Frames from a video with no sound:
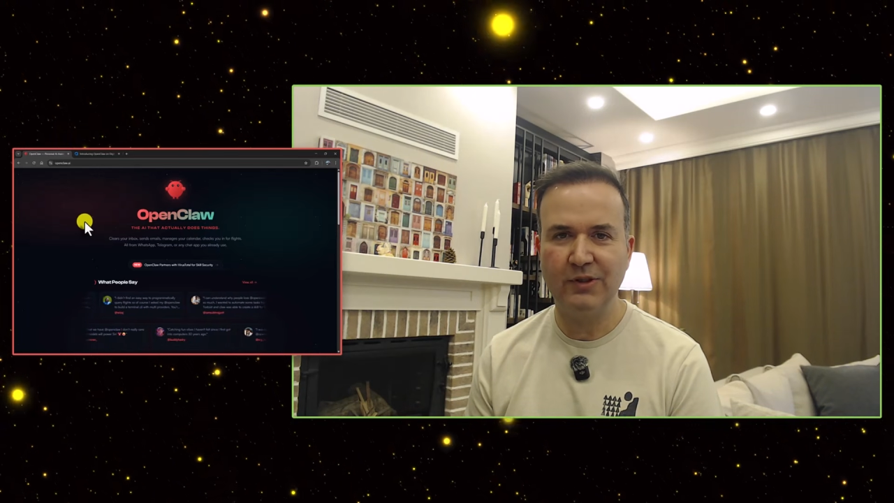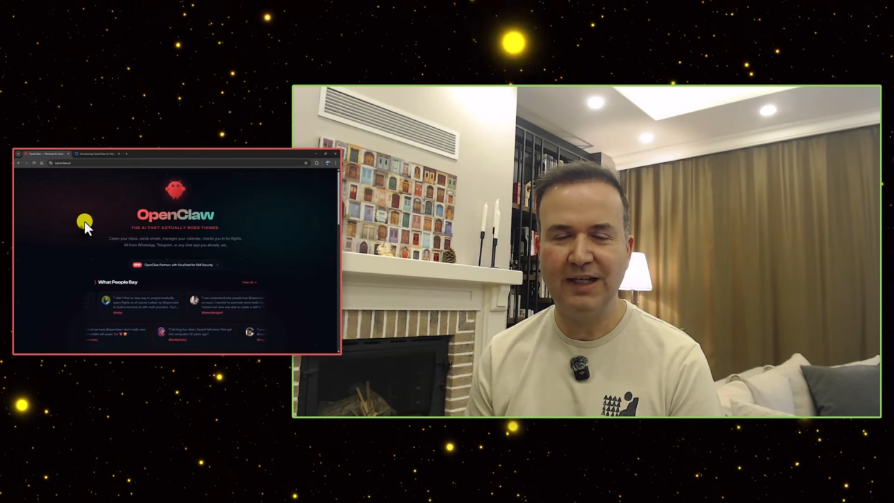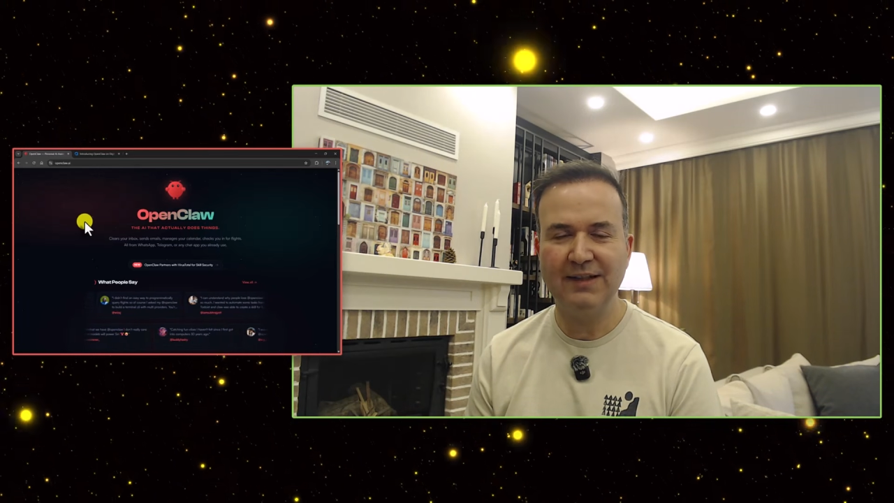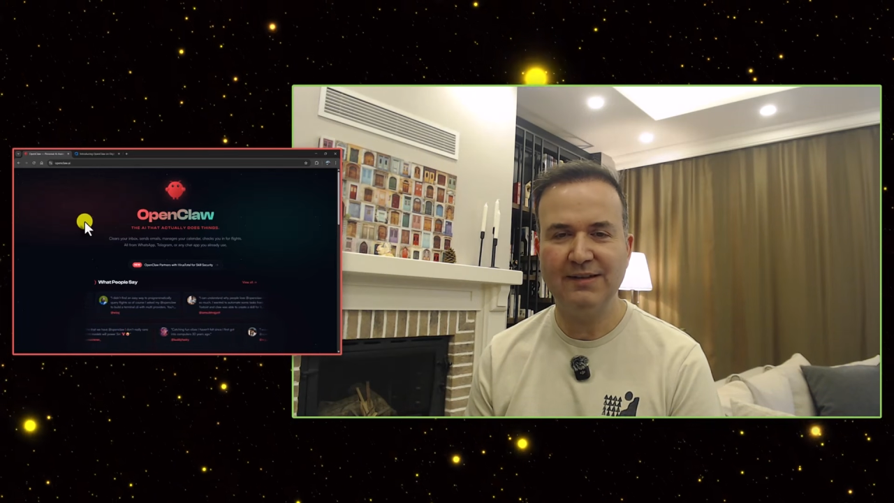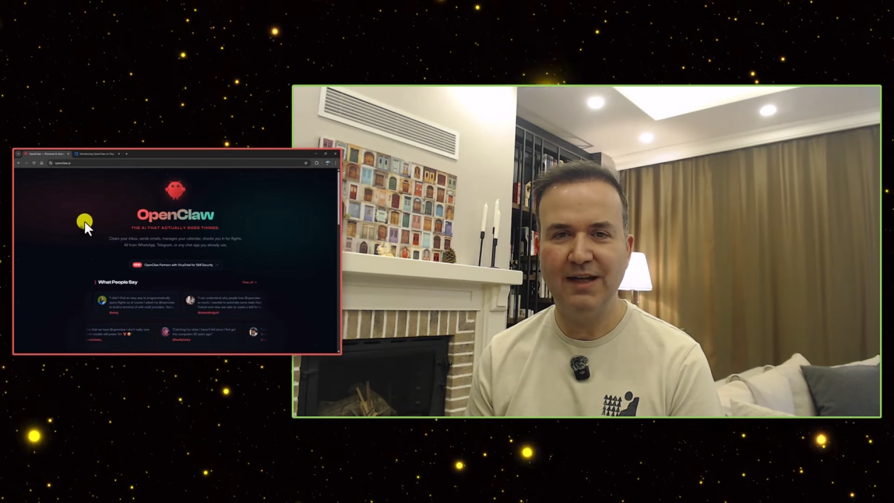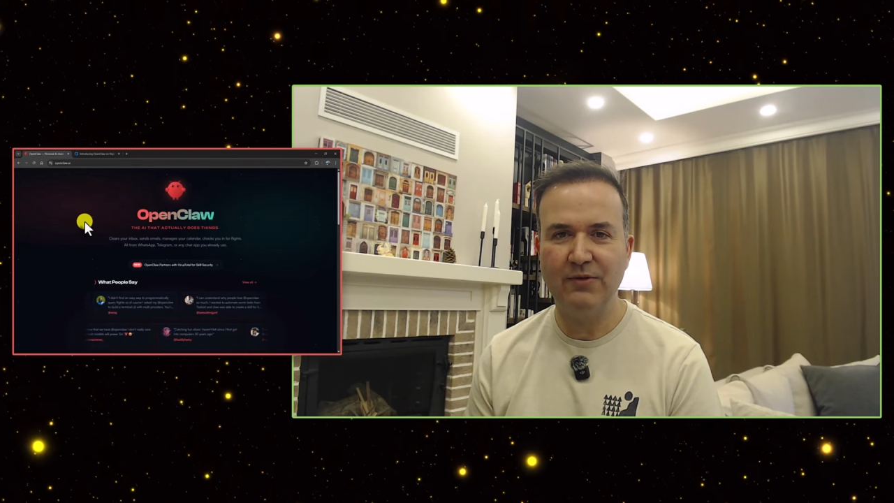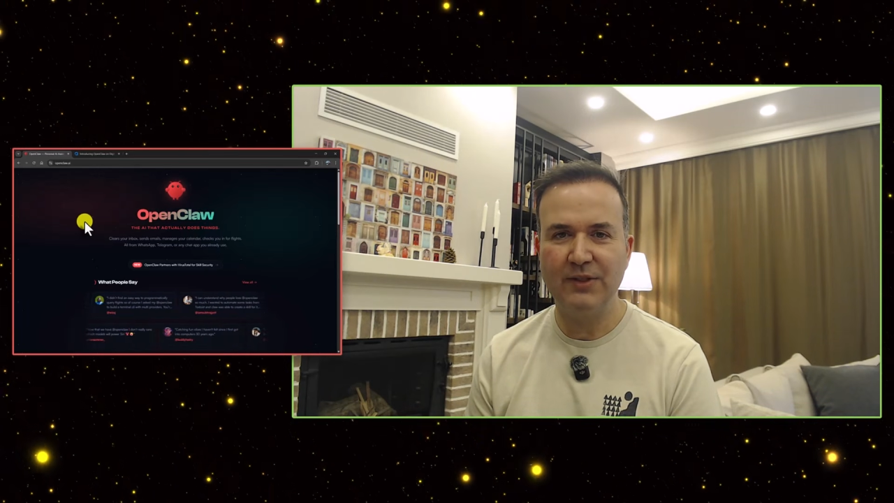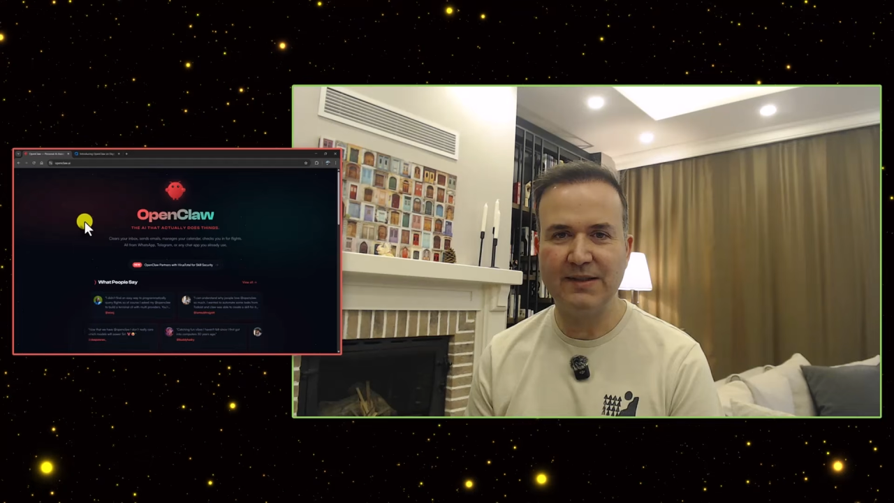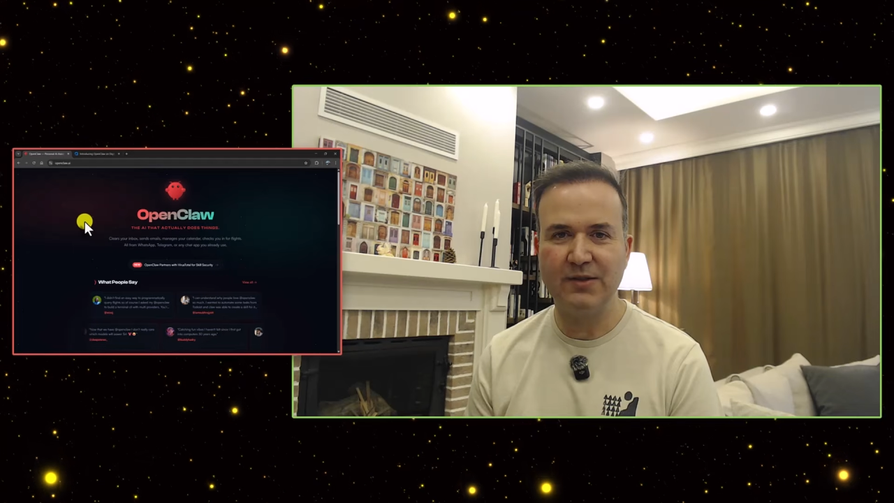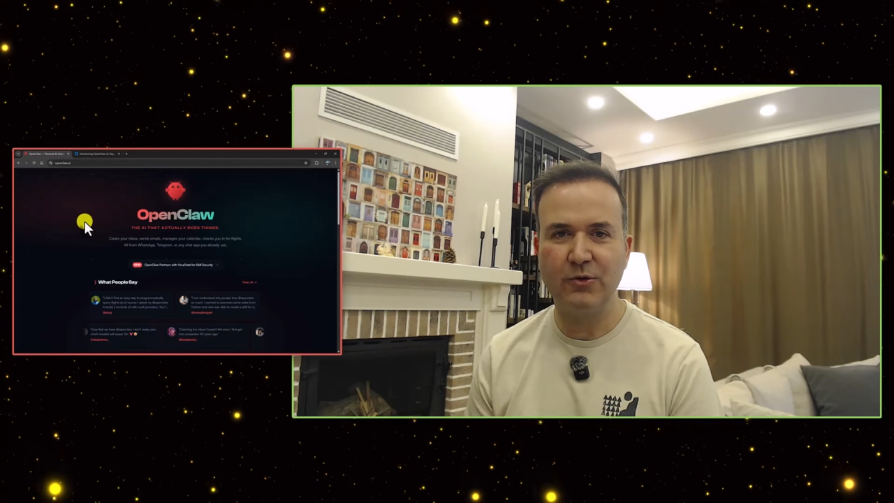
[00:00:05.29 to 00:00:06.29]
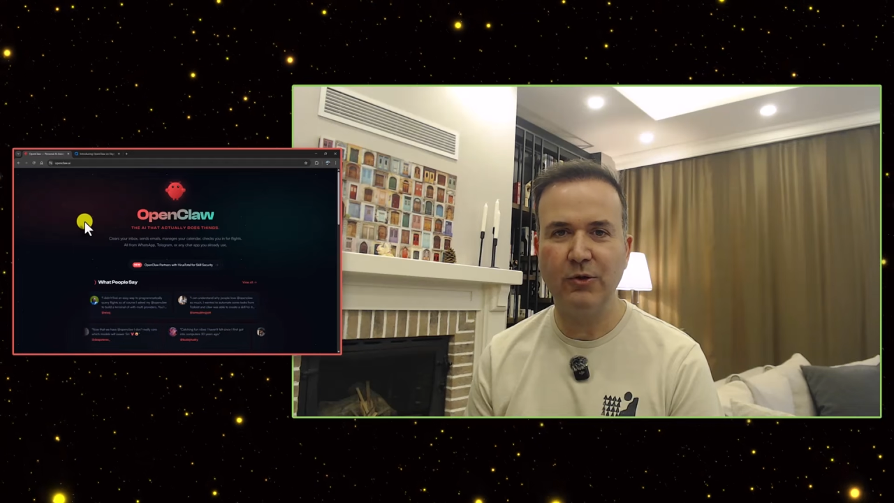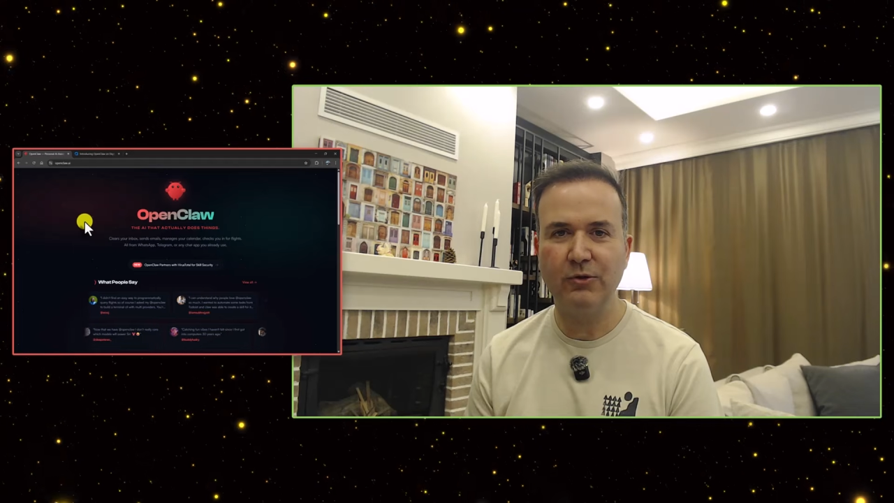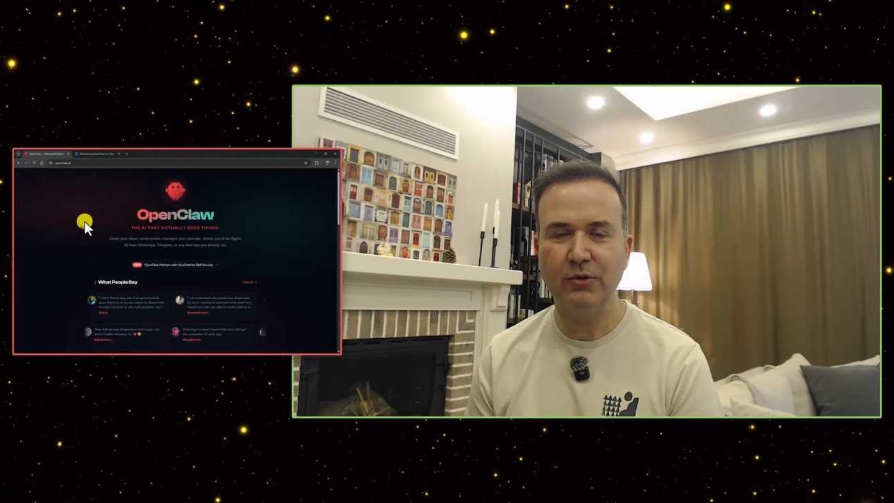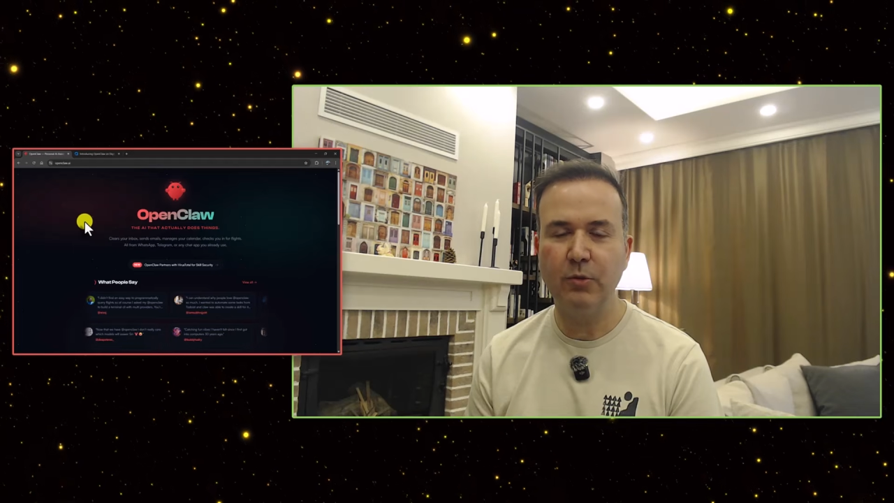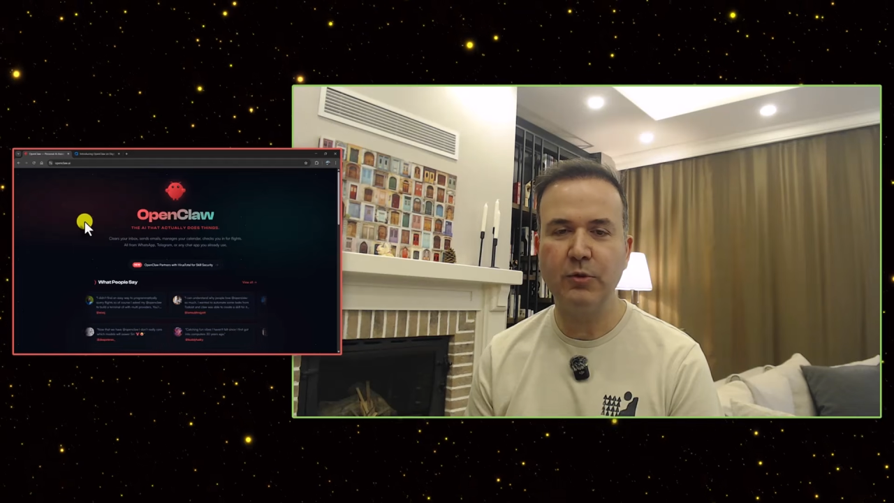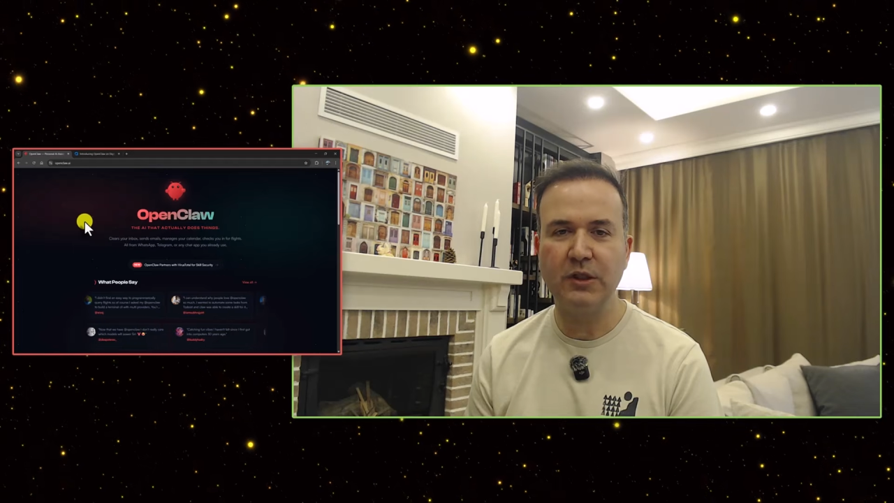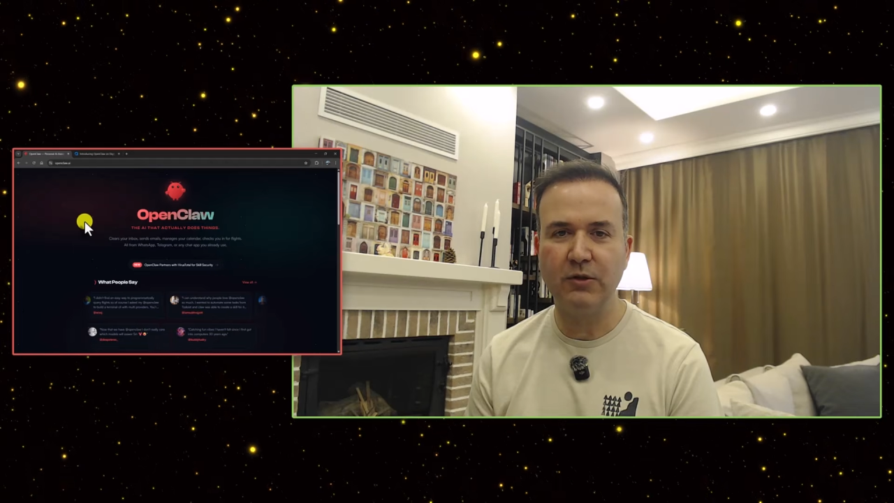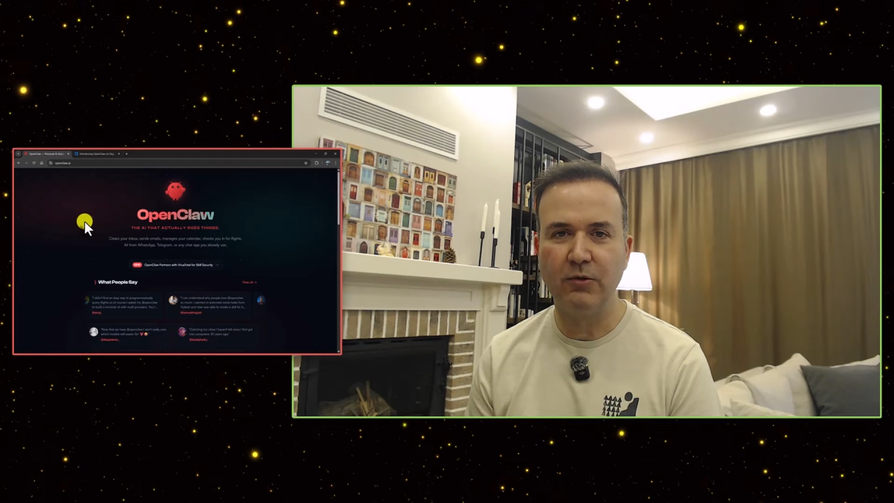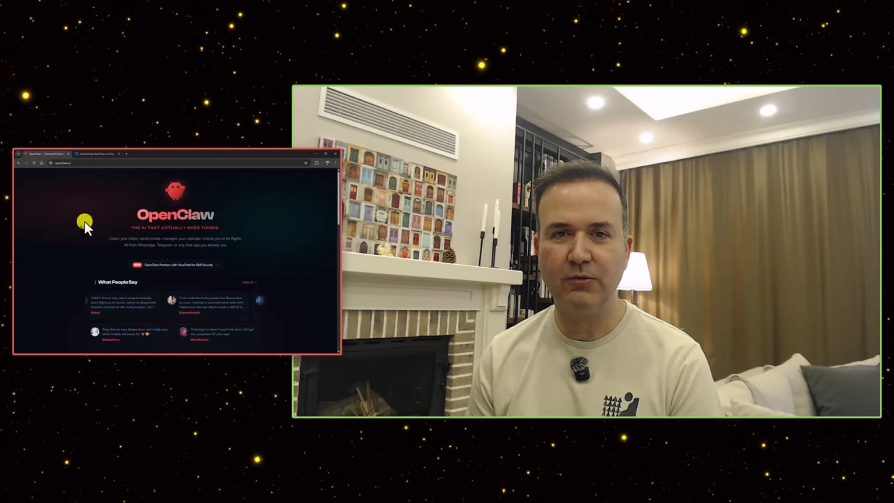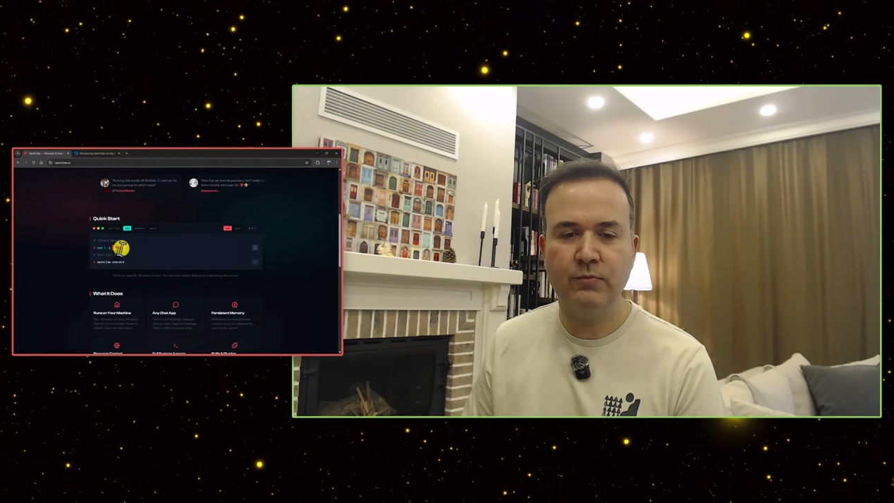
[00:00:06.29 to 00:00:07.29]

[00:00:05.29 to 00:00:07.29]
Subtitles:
and now it is called OpenClaw.